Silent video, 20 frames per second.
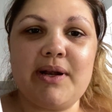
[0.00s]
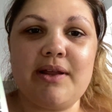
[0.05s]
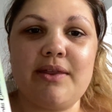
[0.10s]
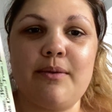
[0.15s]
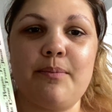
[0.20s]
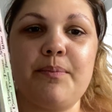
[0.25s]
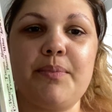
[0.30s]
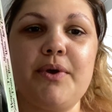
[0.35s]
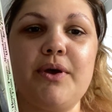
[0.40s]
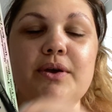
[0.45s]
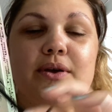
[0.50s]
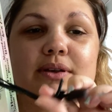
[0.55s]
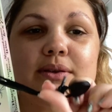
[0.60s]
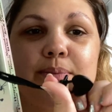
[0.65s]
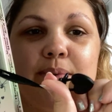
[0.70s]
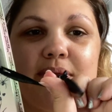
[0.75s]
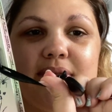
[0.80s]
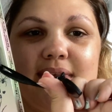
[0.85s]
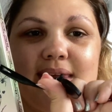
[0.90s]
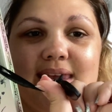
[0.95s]
of the books
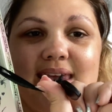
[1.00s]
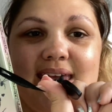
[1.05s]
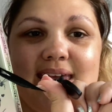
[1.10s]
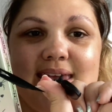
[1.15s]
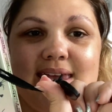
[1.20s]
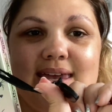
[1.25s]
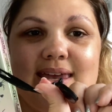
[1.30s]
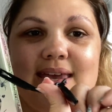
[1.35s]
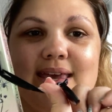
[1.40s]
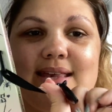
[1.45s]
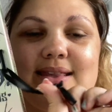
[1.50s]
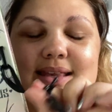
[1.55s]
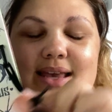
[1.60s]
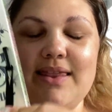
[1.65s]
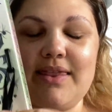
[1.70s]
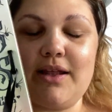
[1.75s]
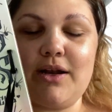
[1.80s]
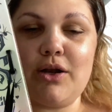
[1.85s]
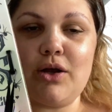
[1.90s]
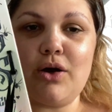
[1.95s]
with the keys
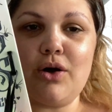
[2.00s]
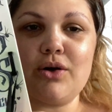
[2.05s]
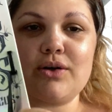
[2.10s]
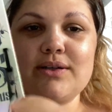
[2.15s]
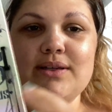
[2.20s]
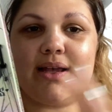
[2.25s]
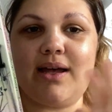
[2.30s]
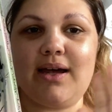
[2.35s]
and the locks.